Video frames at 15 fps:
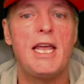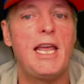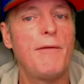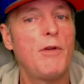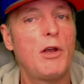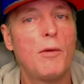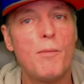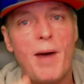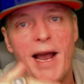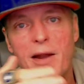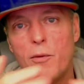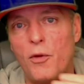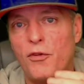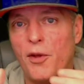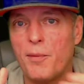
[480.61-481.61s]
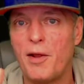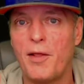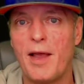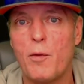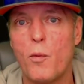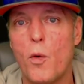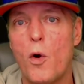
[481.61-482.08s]
If you combine it with something
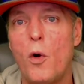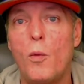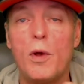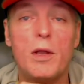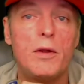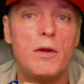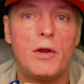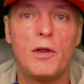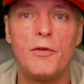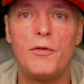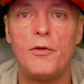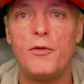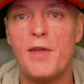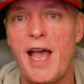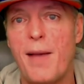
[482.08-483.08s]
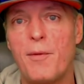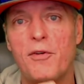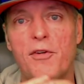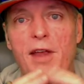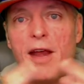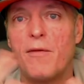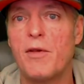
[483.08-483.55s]
like Whirlwind, you can do
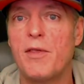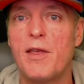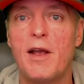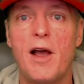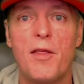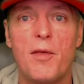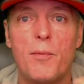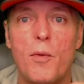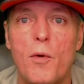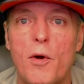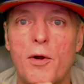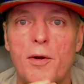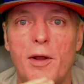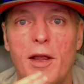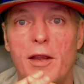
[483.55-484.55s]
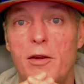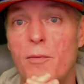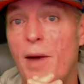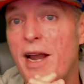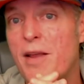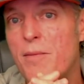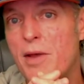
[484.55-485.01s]
damage to everything on the board. You
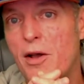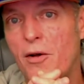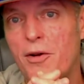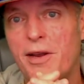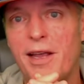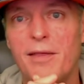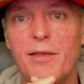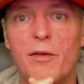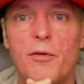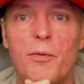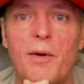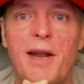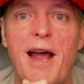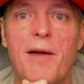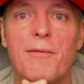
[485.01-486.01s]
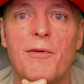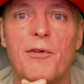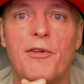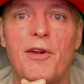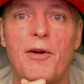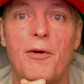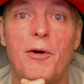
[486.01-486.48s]
might even be able to get this one out for
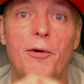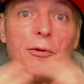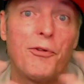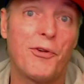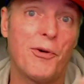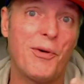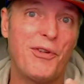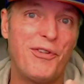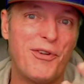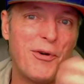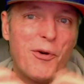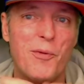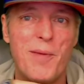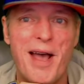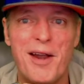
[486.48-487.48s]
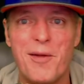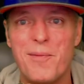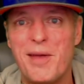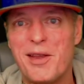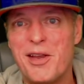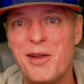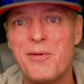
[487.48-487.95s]
0. So a 0 mana
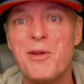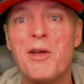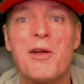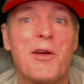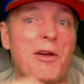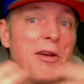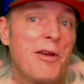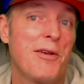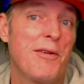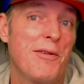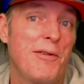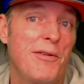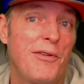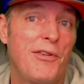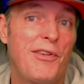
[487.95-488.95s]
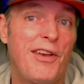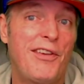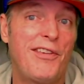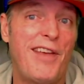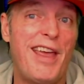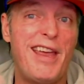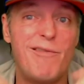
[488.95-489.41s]
minion,
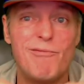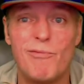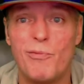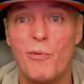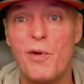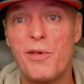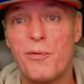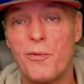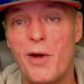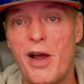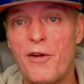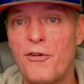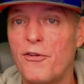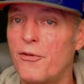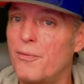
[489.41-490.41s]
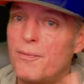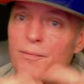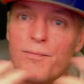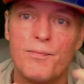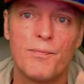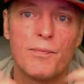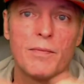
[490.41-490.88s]
6/8 with Rush,
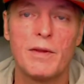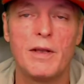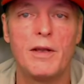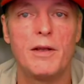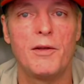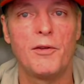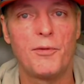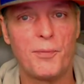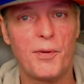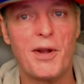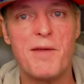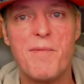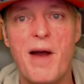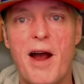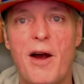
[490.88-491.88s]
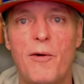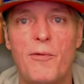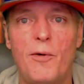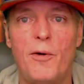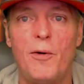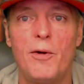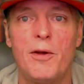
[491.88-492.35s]
it's pretty
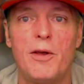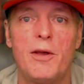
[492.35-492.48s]
powerful.